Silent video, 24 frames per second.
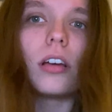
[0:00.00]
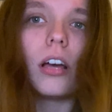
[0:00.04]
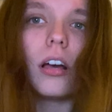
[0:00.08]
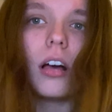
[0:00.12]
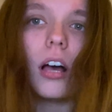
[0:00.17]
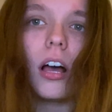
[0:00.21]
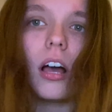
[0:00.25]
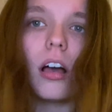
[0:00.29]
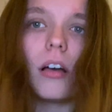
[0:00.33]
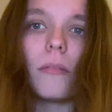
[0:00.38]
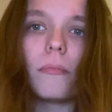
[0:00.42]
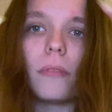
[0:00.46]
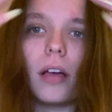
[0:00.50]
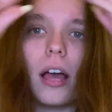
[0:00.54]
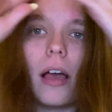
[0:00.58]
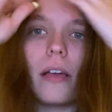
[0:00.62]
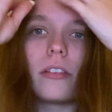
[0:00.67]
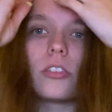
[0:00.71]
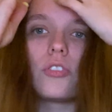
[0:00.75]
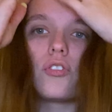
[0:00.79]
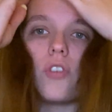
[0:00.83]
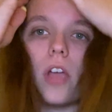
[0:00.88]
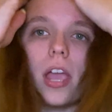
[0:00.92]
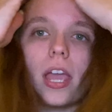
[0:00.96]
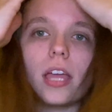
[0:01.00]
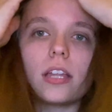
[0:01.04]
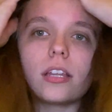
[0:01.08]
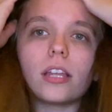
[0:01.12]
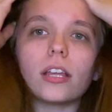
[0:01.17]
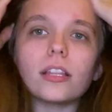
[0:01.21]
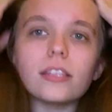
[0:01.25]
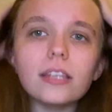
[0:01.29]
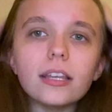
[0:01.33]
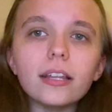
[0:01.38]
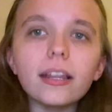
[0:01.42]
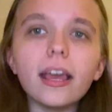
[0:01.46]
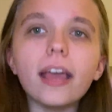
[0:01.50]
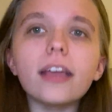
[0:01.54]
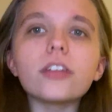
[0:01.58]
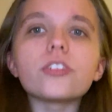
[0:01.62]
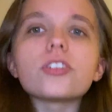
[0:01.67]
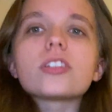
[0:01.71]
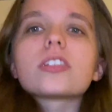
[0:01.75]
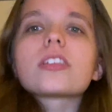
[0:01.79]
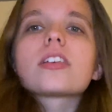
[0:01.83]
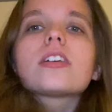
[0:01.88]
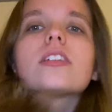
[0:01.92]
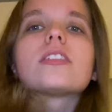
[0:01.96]
I straightened it today
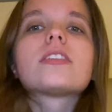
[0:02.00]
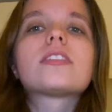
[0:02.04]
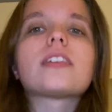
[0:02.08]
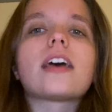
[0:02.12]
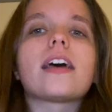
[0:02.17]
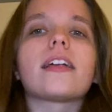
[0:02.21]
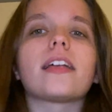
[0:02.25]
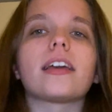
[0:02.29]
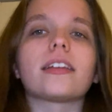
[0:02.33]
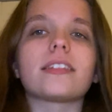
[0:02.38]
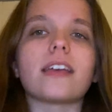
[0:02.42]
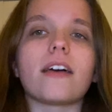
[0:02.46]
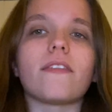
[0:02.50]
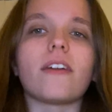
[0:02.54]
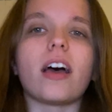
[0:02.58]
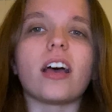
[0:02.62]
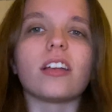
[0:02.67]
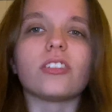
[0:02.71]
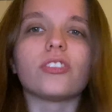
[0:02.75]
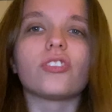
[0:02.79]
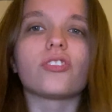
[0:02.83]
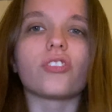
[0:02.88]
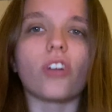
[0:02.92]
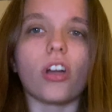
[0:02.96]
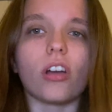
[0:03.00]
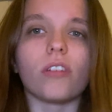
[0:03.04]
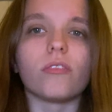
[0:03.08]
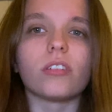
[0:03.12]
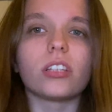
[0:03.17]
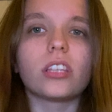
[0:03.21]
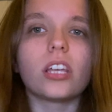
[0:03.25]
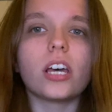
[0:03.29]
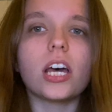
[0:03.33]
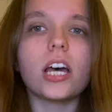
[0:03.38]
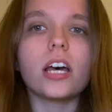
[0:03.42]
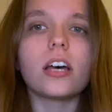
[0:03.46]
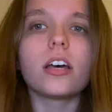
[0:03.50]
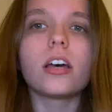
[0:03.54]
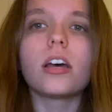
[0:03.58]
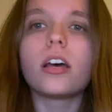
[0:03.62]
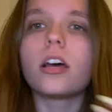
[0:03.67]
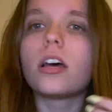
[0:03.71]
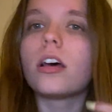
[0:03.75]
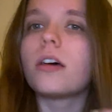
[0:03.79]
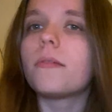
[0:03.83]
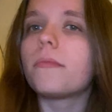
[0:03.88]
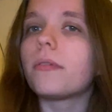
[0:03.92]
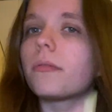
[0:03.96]
just because I like to have a head start with it.
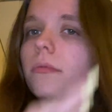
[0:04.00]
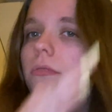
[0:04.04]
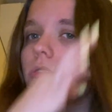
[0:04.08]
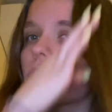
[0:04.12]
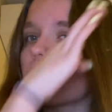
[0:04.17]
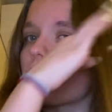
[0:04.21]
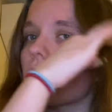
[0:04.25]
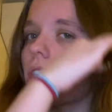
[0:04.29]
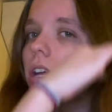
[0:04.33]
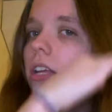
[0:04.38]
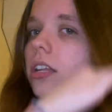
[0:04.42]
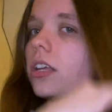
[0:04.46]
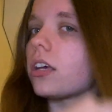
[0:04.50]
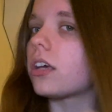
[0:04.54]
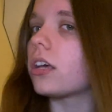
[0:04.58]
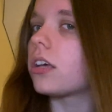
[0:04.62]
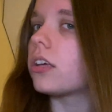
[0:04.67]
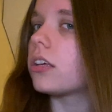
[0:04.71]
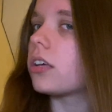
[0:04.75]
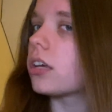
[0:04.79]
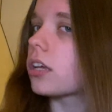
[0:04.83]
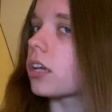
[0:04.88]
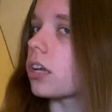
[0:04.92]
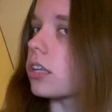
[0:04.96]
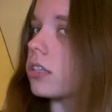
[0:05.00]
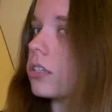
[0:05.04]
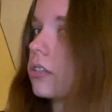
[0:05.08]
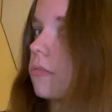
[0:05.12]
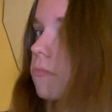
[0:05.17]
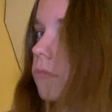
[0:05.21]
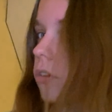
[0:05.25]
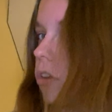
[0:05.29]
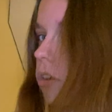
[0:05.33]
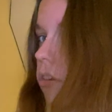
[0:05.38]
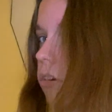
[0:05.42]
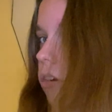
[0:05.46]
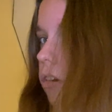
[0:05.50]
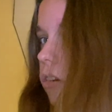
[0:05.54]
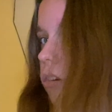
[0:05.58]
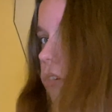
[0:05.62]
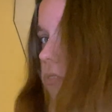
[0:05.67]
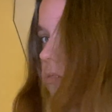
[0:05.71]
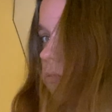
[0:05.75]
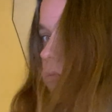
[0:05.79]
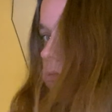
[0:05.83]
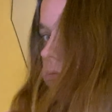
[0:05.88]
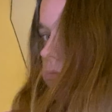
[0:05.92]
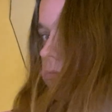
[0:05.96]
But I'm going to straighten it again
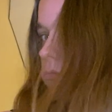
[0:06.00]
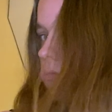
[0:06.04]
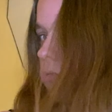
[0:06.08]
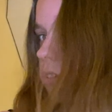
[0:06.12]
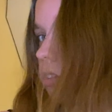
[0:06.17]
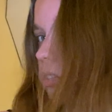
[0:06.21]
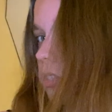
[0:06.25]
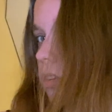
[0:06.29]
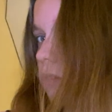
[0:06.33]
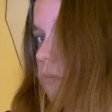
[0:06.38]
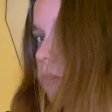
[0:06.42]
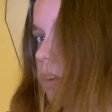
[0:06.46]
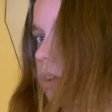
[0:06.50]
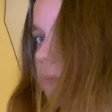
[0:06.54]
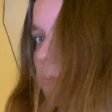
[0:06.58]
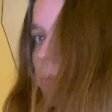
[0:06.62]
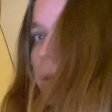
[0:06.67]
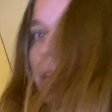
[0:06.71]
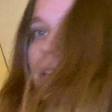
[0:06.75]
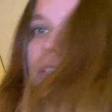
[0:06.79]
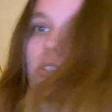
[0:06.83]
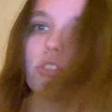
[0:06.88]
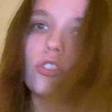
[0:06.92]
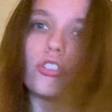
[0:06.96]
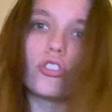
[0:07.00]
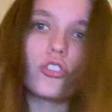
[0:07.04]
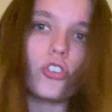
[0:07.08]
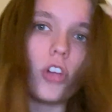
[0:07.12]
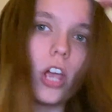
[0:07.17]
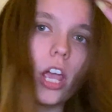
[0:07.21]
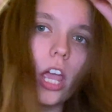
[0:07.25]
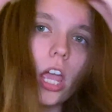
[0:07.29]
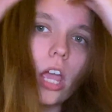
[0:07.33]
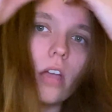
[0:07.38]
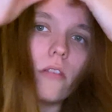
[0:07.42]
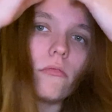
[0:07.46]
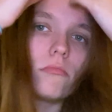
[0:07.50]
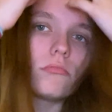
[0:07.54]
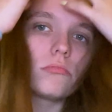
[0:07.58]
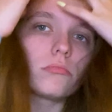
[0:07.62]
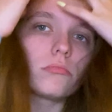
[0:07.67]
tomorrow because I want it pinned straight.